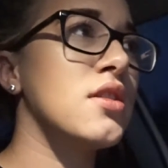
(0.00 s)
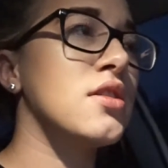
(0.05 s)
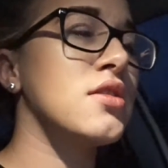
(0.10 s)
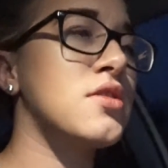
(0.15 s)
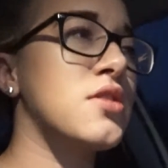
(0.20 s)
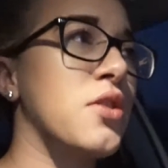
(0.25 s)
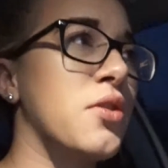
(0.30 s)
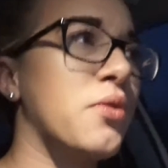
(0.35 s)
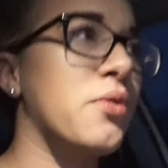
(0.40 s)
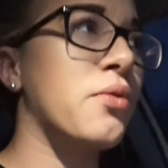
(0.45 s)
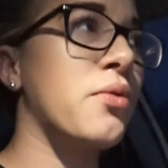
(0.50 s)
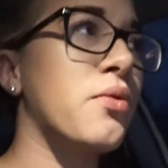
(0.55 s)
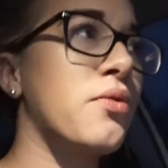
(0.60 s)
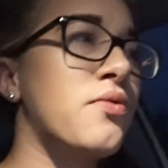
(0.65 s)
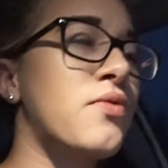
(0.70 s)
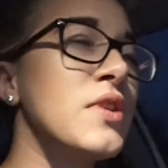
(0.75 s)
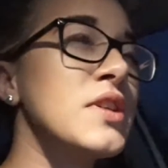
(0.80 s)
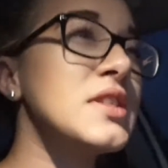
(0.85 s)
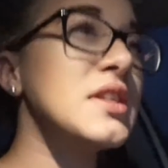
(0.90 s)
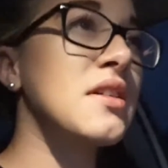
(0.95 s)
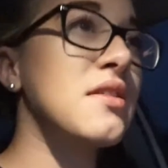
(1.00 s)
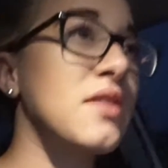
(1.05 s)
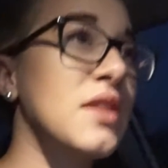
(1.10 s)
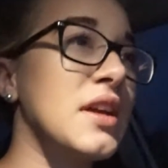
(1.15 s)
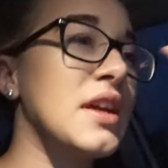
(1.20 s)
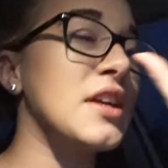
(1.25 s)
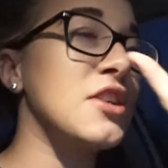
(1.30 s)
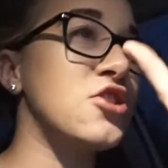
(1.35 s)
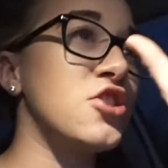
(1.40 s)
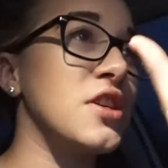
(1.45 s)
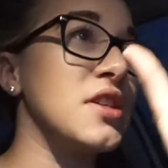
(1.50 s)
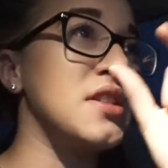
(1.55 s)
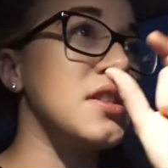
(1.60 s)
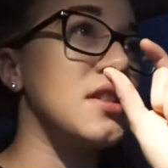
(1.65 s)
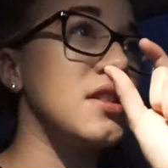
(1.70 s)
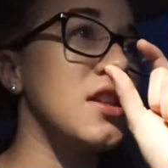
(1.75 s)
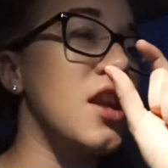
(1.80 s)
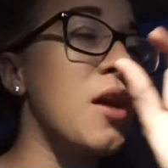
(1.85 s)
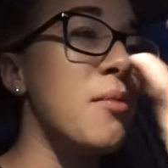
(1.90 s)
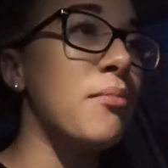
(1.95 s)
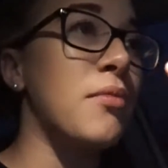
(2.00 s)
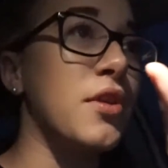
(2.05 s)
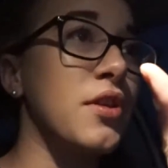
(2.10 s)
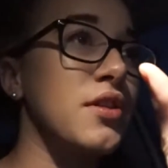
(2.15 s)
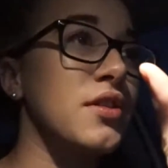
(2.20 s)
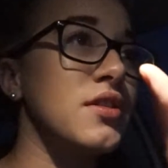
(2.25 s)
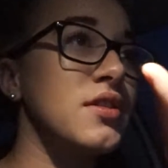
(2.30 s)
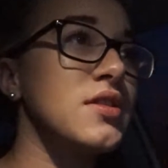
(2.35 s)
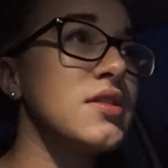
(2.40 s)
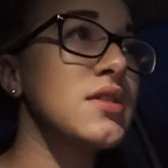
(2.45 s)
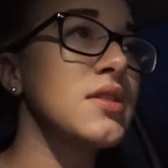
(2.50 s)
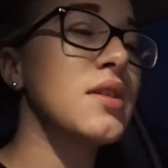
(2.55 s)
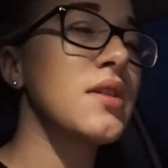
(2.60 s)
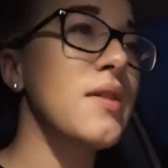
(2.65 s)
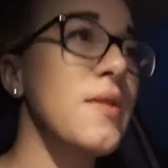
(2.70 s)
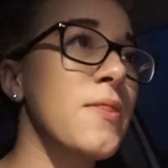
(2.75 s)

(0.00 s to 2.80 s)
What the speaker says: So physically, it's just numbers